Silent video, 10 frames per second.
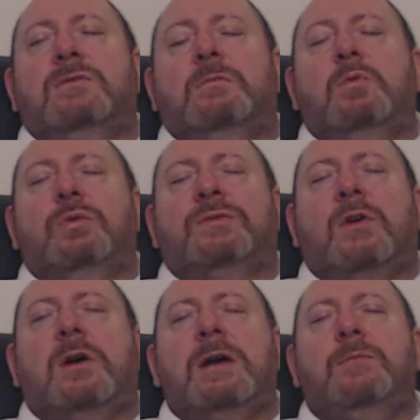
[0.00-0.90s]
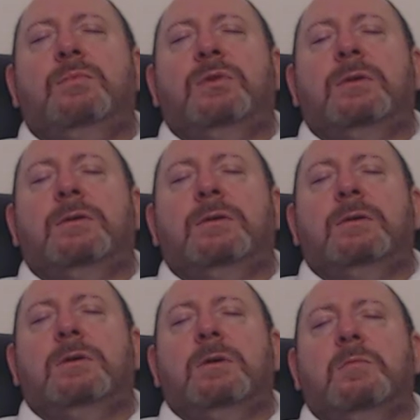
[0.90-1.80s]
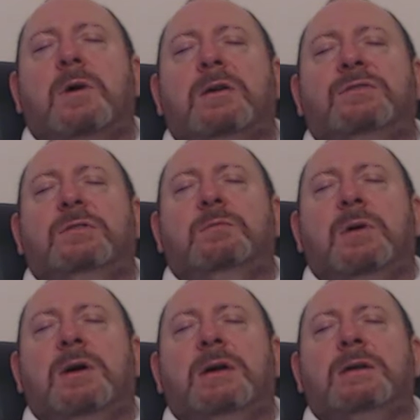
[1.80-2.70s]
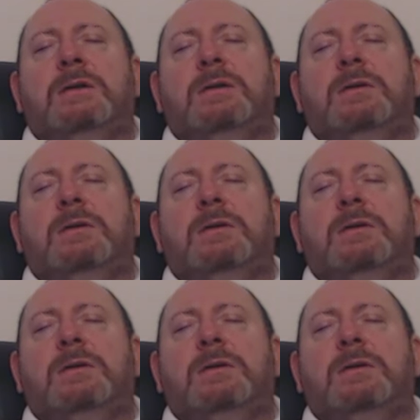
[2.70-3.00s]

the more time that passes by.